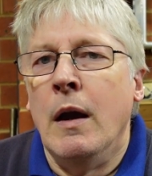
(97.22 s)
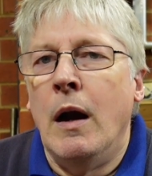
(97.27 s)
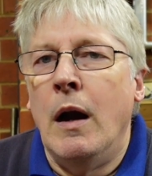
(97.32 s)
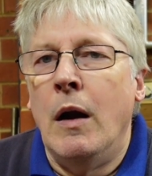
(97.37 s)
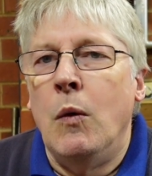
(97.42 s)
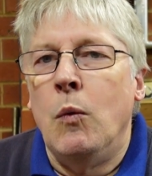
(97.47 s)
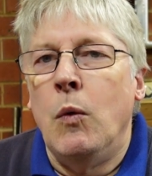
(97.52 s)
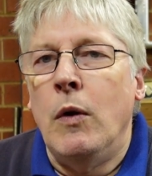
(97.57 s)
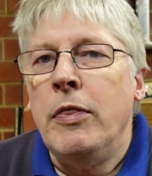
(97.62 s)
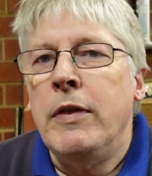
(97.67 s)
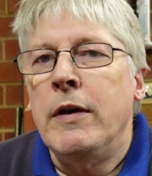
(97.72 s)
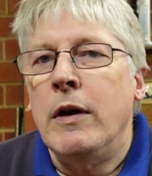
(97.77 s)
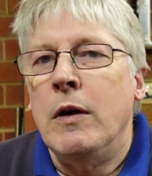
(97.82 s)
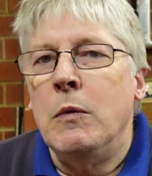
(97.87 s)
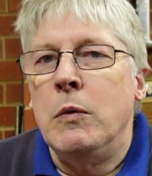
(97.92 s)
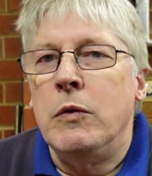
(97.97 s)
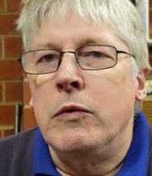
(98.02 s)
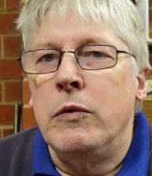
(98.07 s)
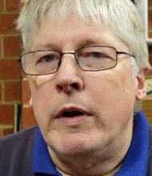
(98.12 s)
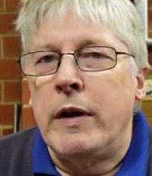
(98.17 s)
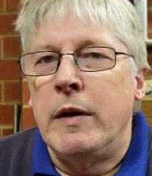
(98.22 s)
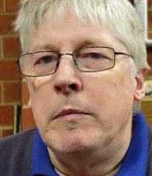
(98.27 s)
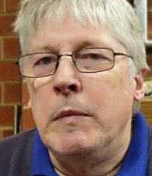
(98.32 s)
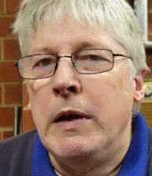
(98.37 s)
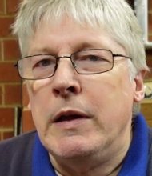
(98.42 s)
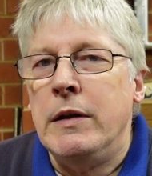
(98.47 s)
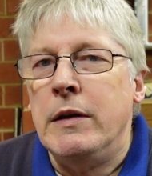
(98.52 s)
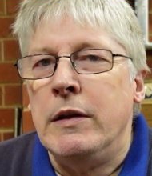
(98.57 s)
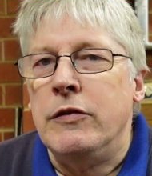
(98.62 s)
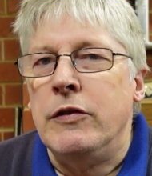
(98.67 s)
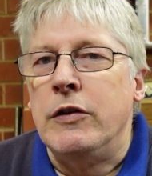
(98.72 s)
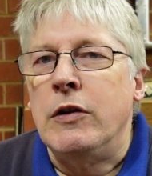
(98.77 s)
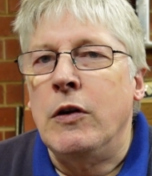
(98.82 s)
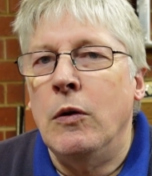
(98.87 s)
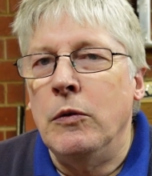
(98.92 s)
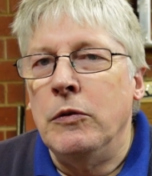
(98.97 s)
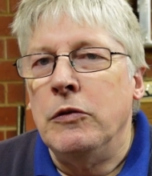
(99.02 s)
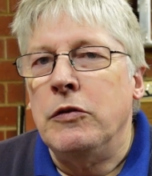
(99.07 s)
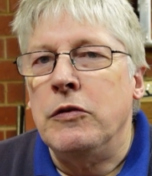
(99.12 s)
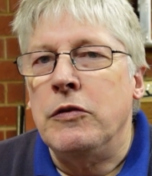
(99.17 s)
One thing I would recommend is you
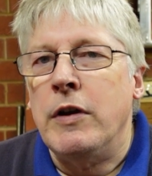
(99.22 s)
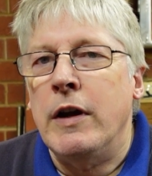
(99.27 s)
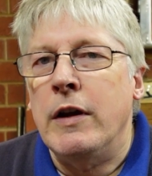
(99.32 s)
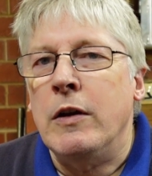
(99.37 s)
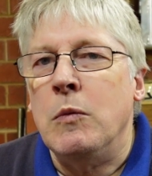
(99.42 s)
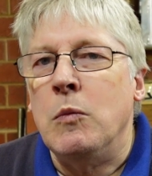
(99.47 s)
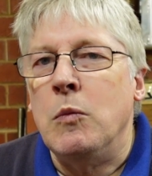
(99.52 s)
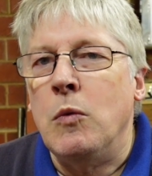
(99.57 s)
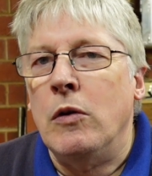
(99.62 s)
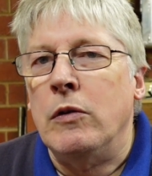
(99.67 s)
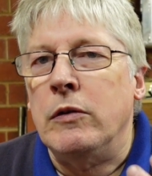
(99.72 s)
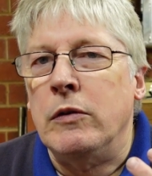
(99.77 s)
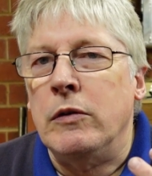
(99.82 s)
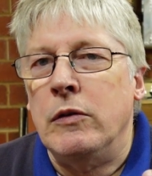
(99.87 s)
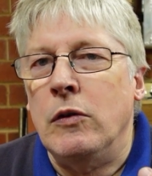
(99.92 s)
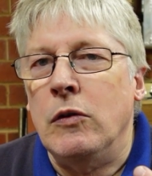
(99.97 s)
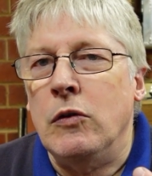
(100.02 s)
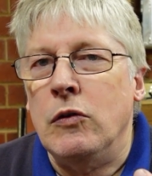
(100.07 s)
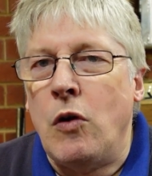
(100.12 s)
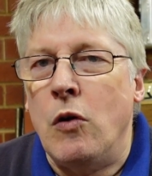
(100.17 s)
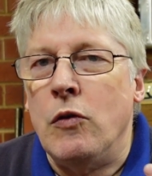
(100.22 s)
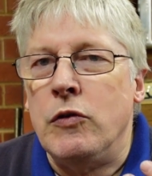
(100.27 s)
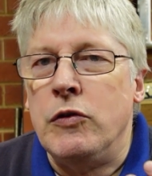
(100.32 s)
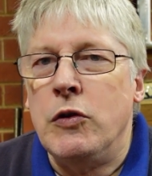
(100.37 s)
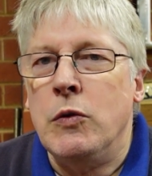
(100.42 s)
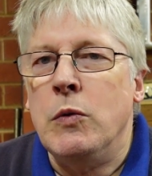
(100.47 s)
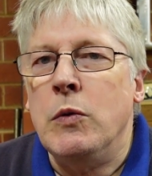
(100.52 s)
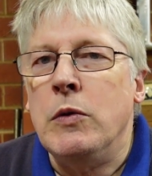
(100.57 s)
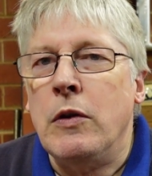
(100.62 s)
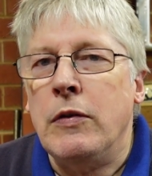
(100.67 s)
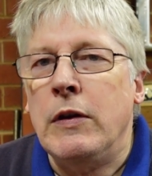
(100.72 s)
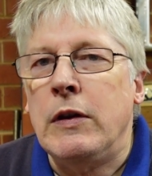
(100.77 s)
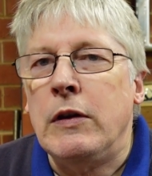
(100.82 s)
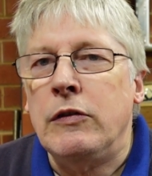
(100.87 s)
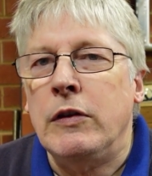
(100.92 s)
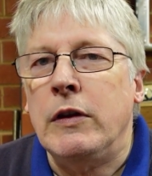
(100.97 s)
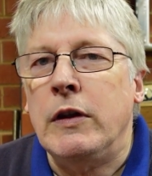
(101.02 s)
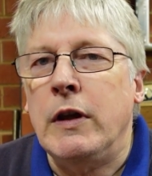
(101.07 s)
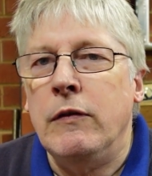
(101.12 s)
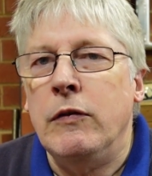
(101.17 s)
concentrate on doing the
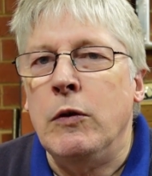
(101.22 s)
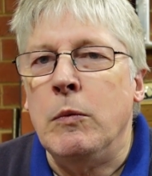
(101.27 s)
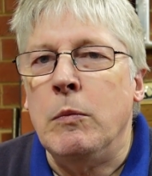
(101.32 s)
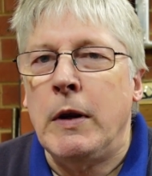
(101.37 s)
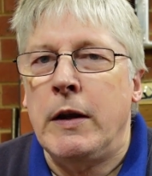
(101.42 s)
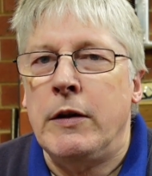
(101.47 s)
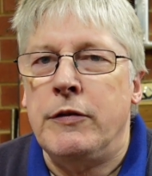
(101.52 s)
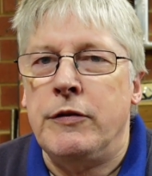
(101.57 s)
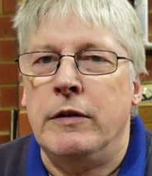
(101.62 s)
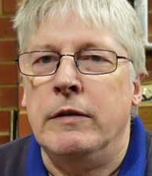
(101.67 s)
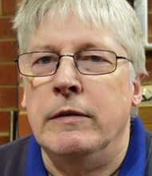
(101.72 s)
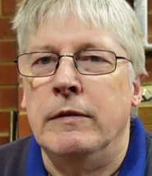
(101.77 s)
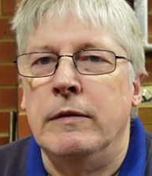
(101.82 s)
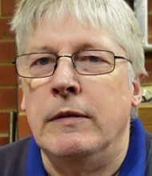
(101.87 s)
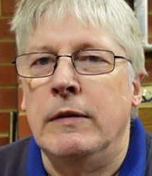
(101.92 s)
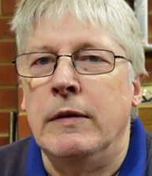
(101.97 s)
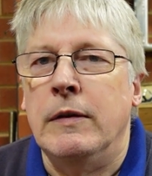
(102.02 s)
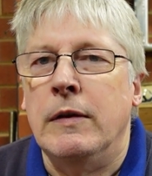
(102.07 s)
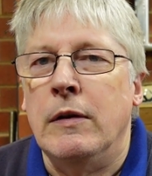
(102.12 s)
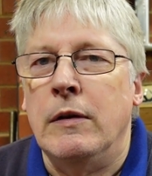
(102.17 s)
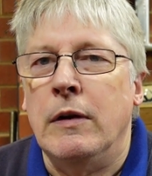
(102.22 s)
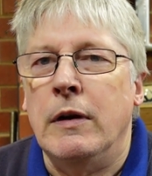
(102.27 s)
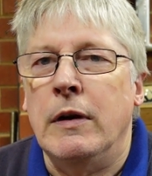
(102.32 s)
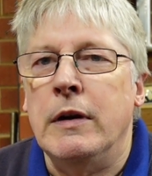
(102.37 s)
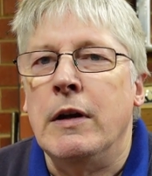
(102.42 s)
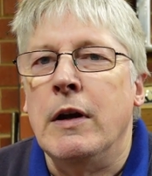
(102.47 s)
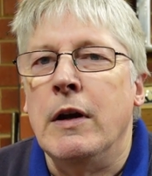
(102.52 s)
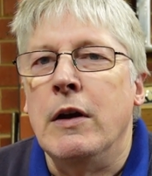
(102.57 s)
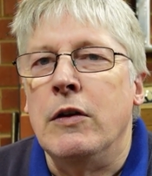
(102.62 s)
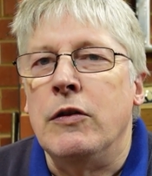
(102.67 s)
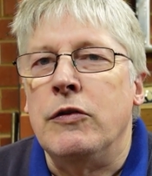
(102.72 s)
things that give you pleasure, right?